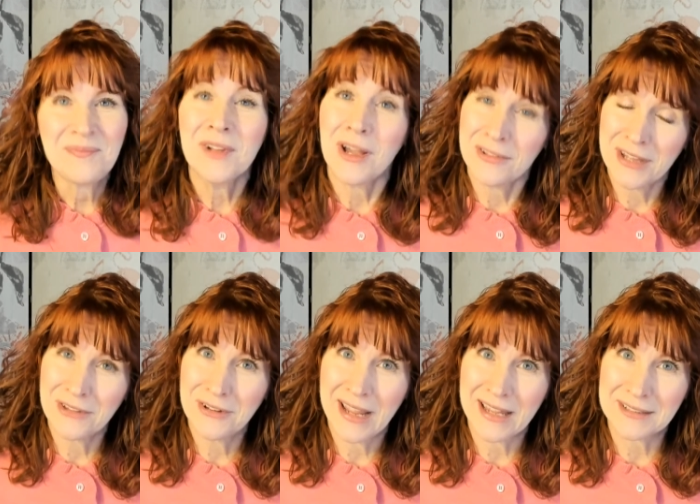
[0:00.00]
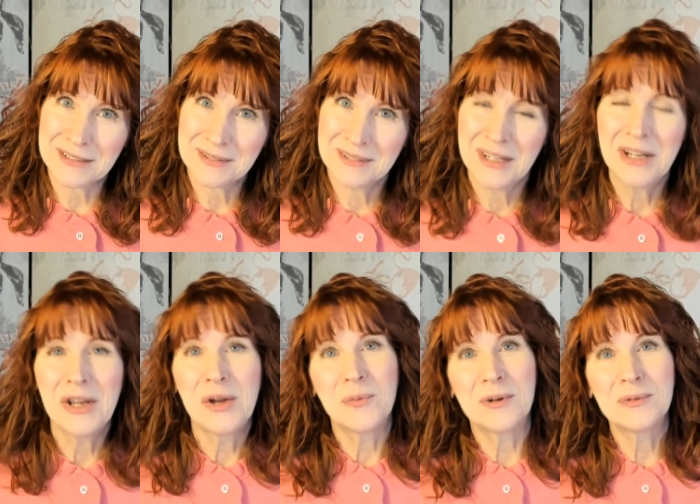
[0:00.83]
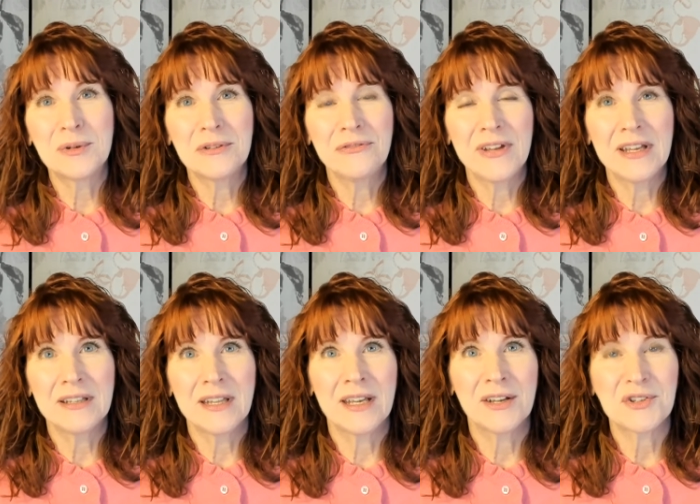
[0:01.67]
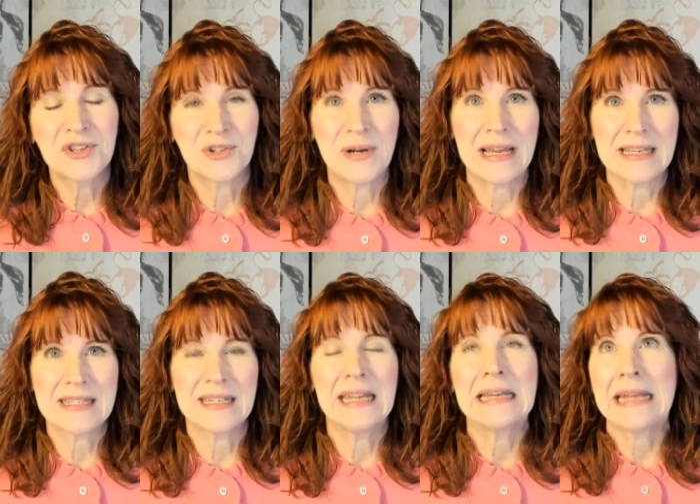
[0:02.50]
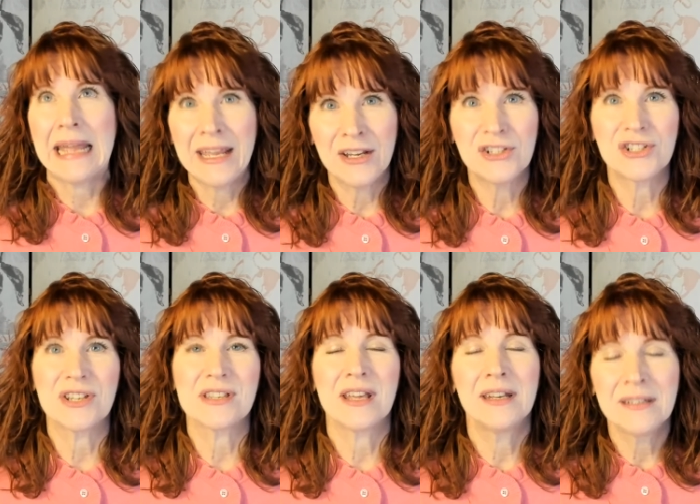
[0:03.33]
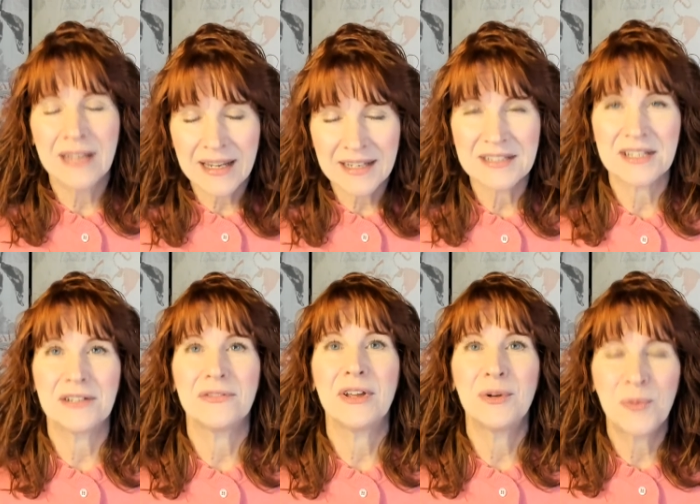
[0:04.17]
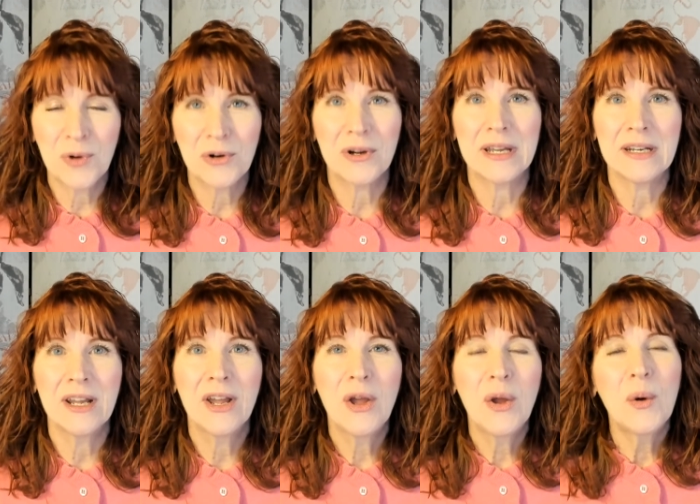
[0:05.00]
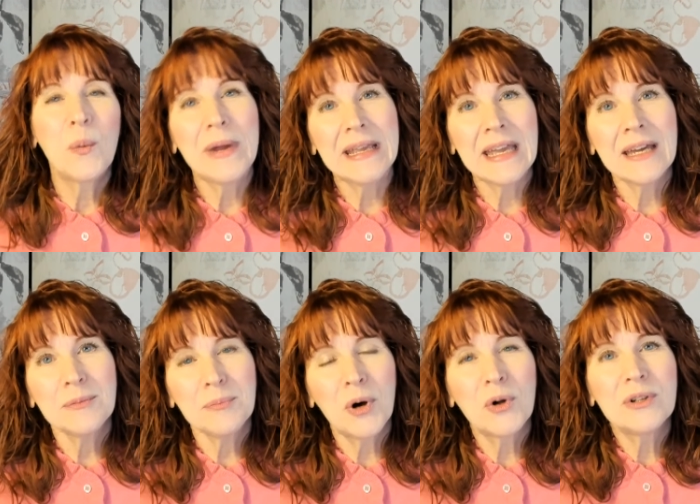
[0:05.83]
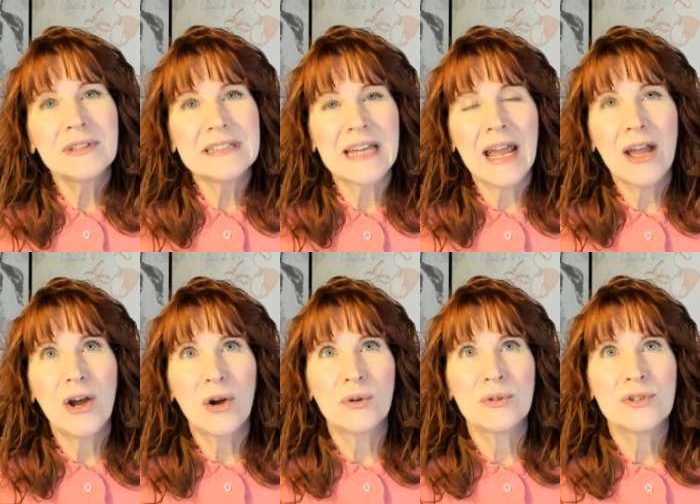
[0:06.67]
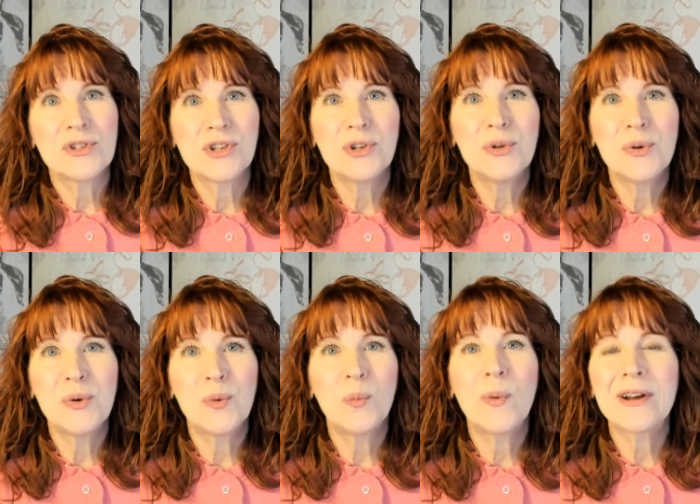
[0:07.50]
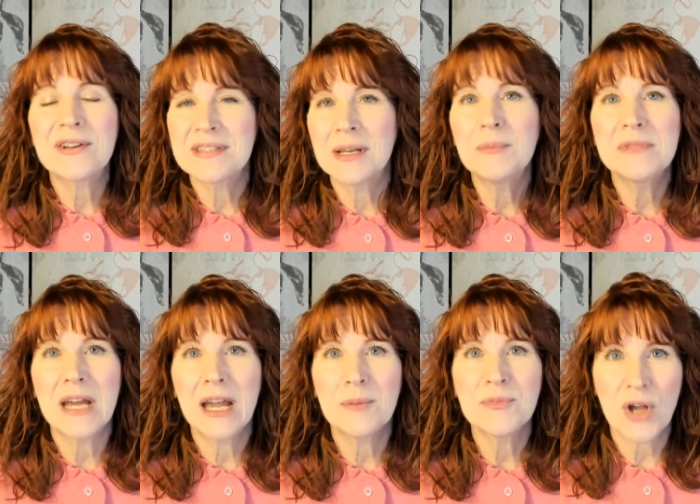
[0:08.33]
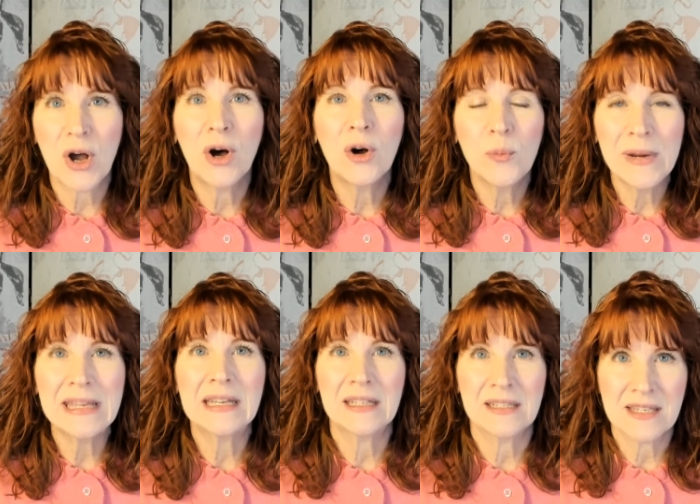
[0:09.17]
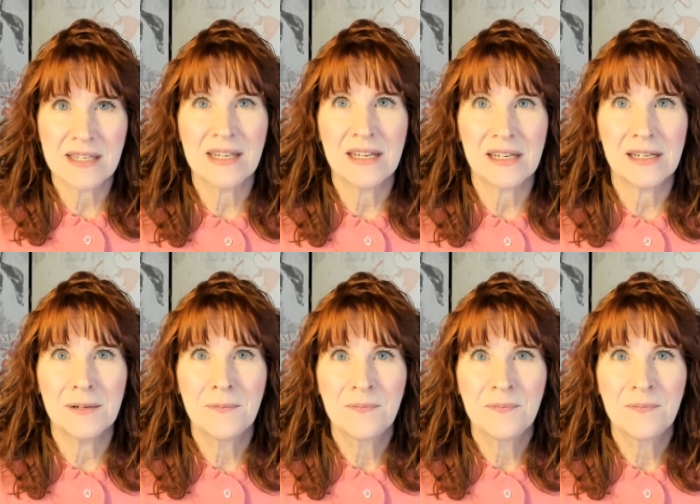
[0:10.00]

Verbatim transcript: On the other hand, when we're feeling stressed and anxious and negative and worried, we get pulled down to where sometimes all we can see